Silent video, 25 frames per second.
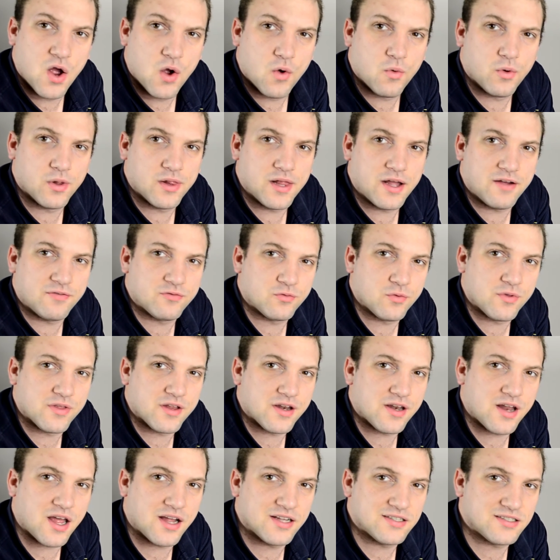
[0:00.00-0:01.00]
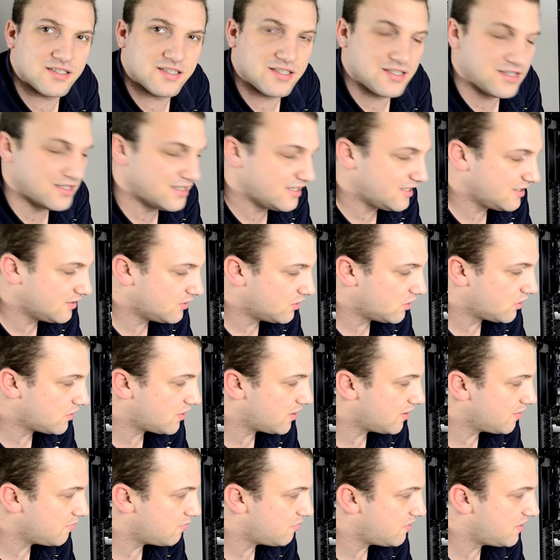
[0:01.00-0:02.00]
we're left with a nice clean
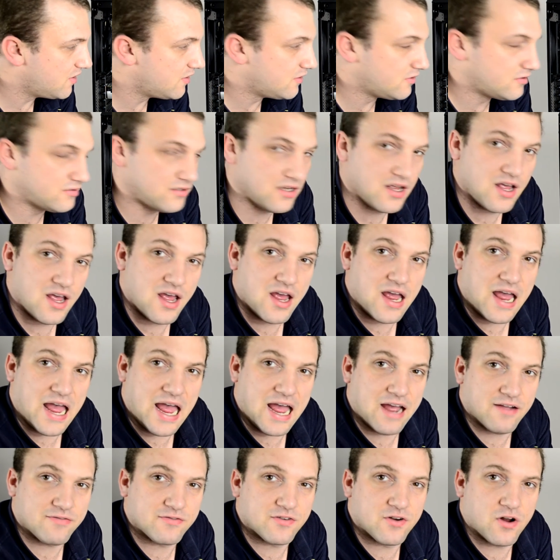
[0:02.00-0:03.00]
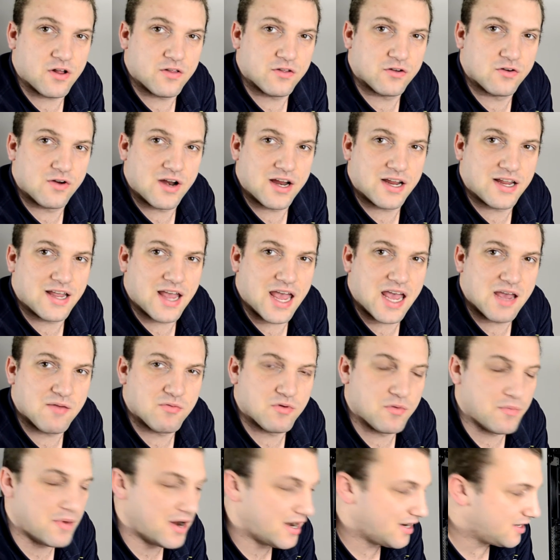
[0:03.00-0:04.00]
looking build after all the great
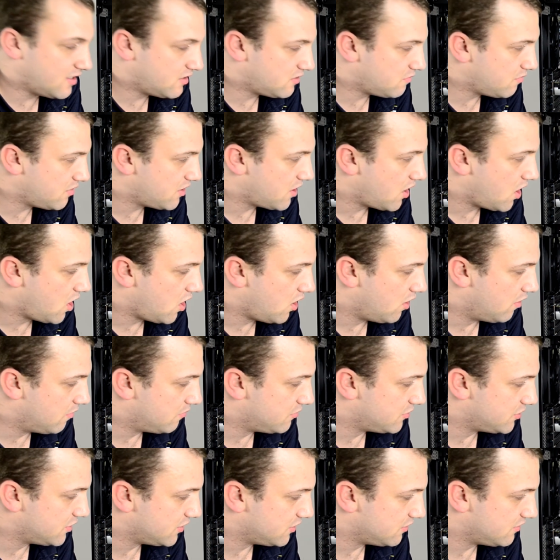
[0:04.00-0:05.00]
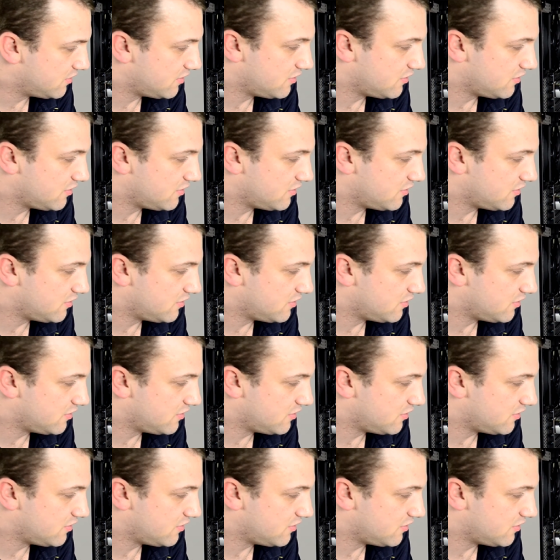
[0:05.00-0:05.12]
cable management options.